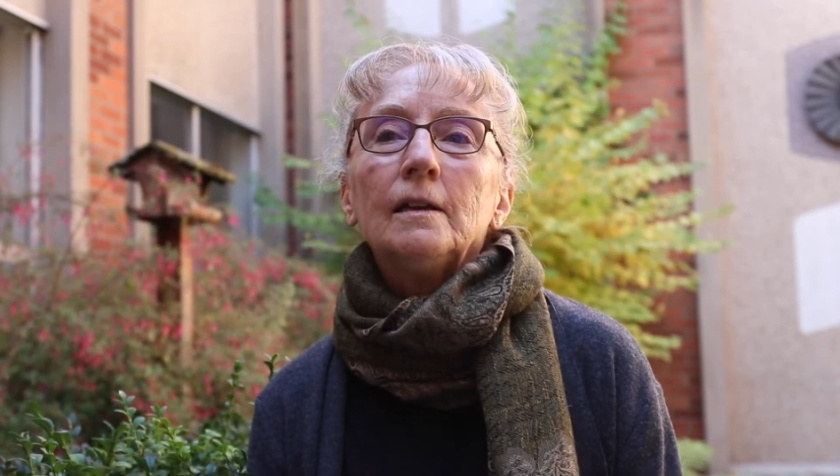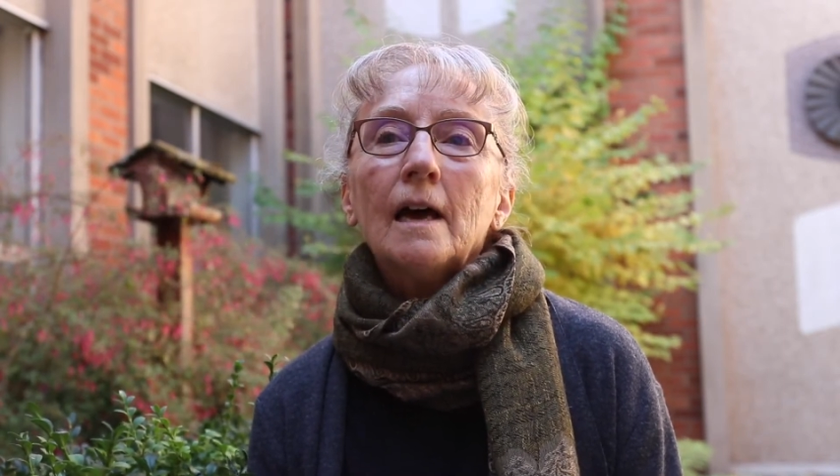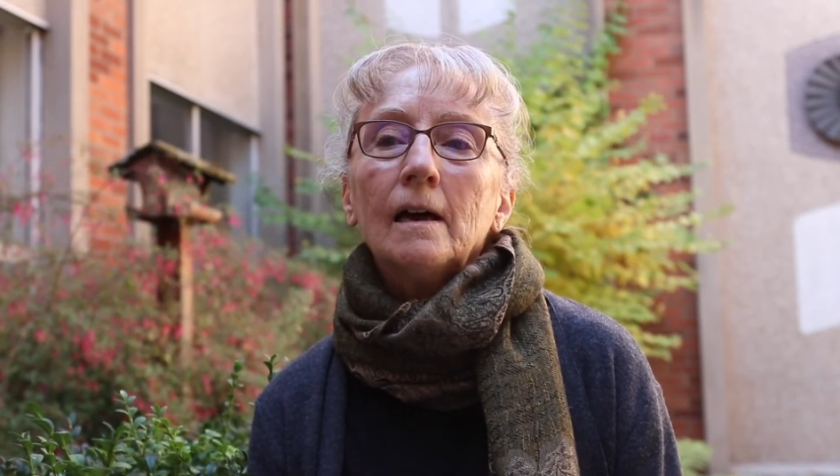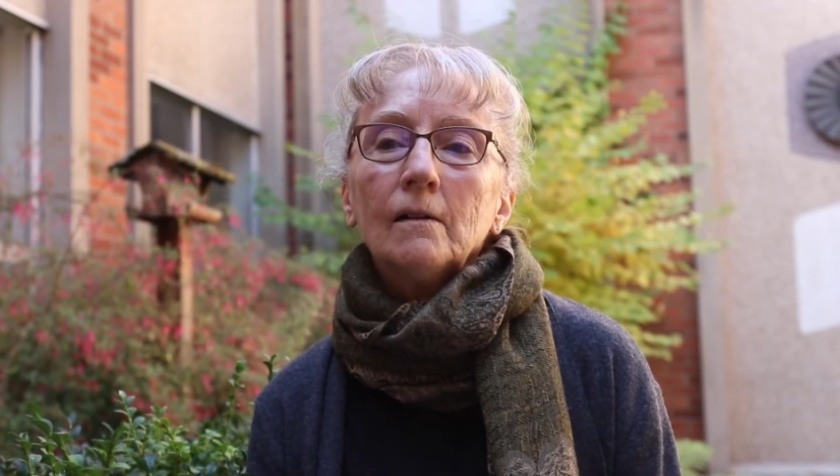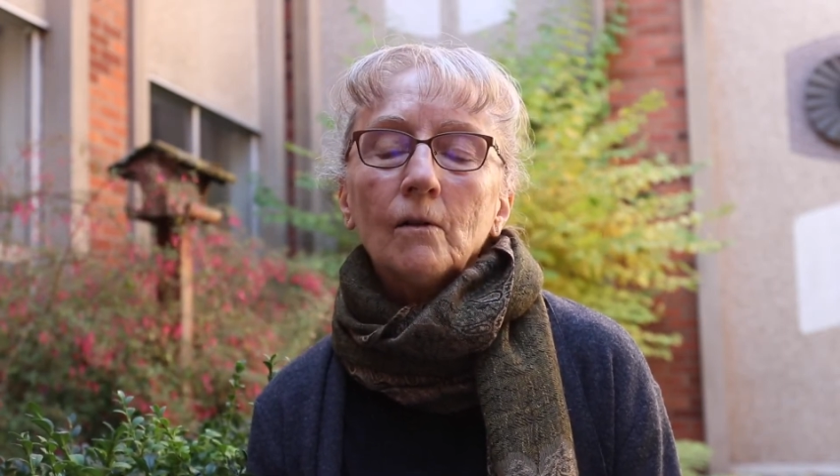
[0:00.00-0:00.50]

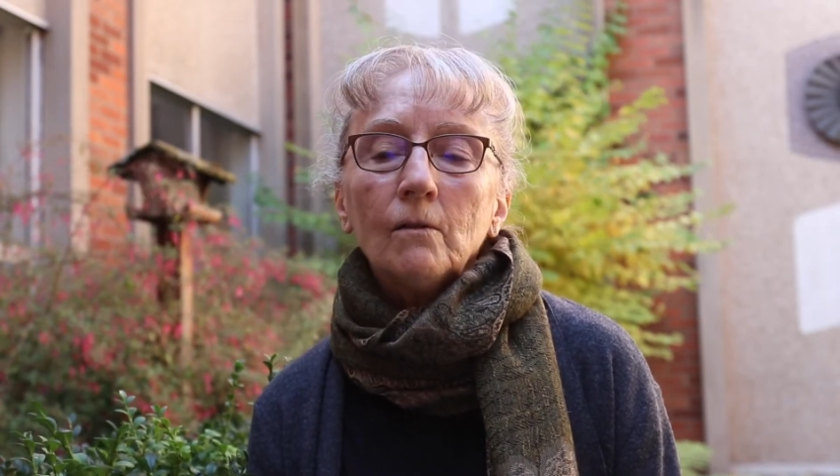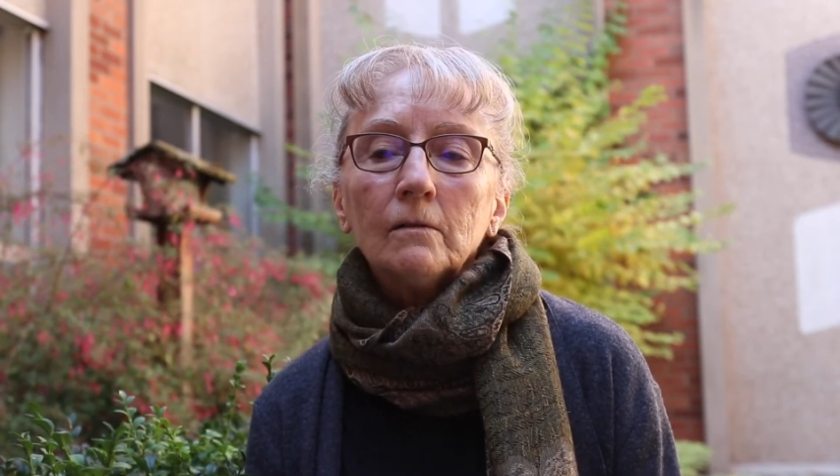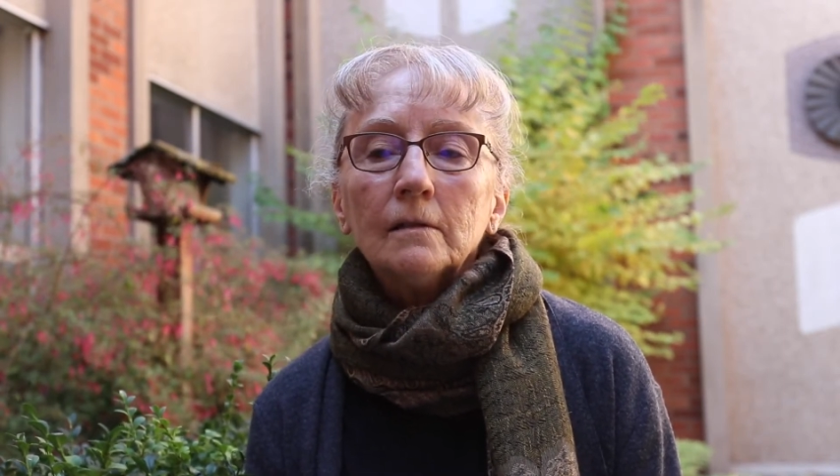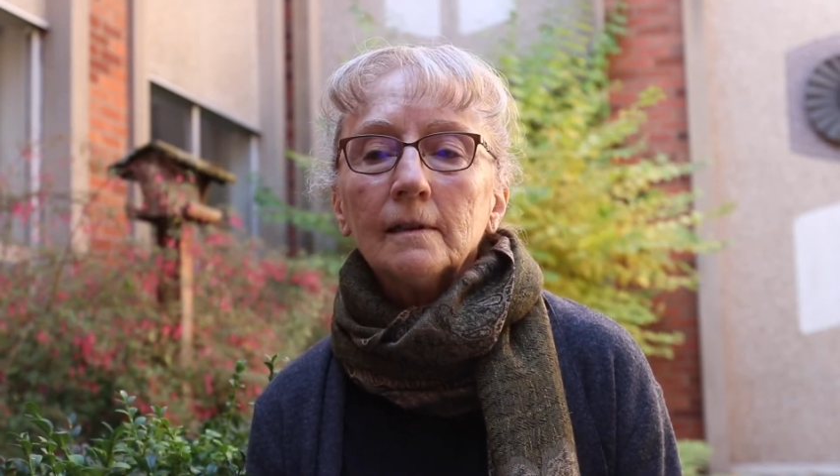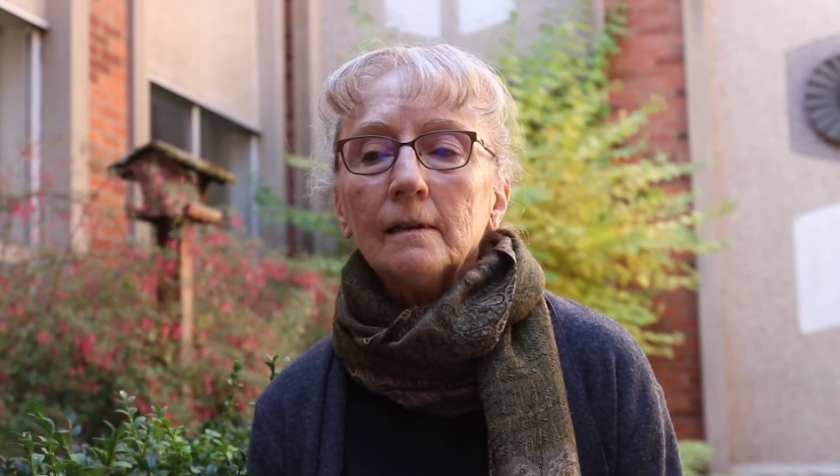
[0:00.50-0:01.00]
Not
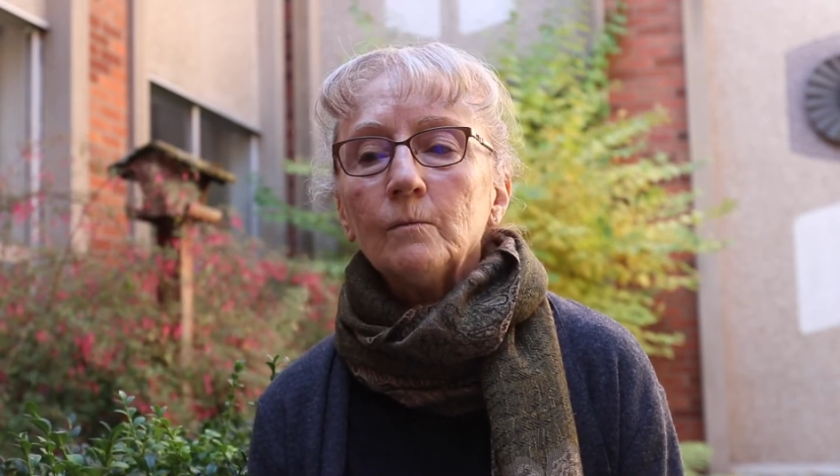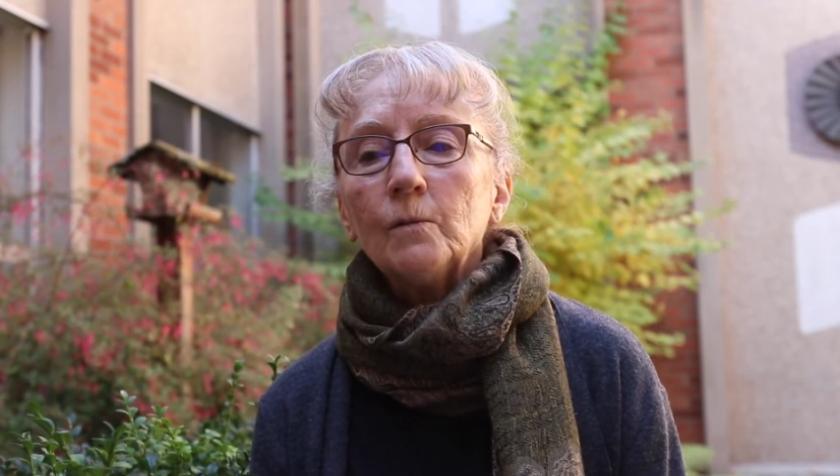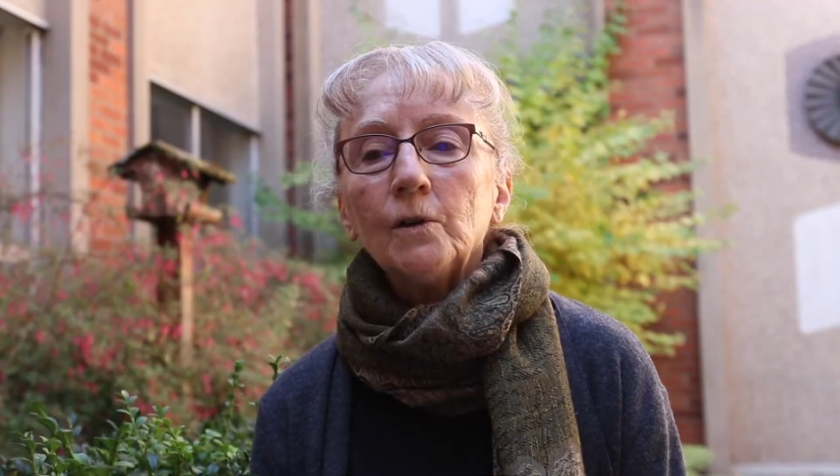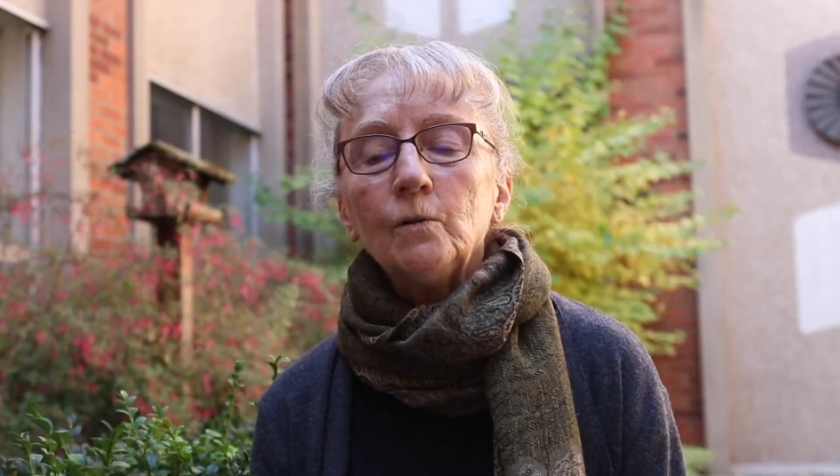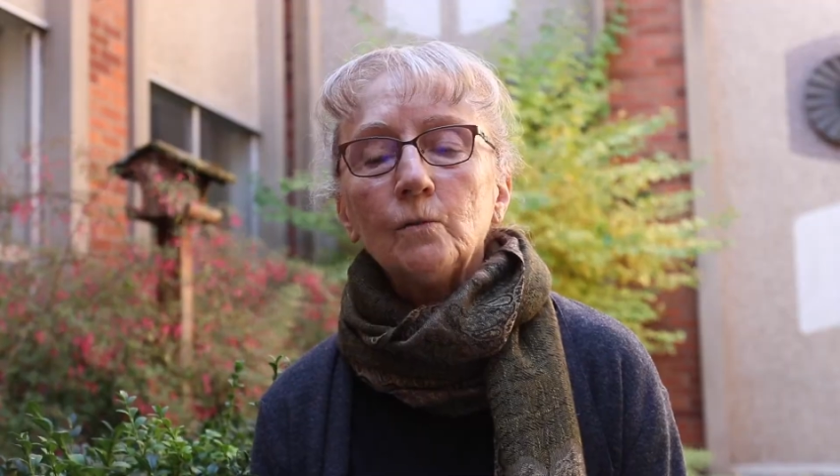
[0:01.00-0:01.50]
only will you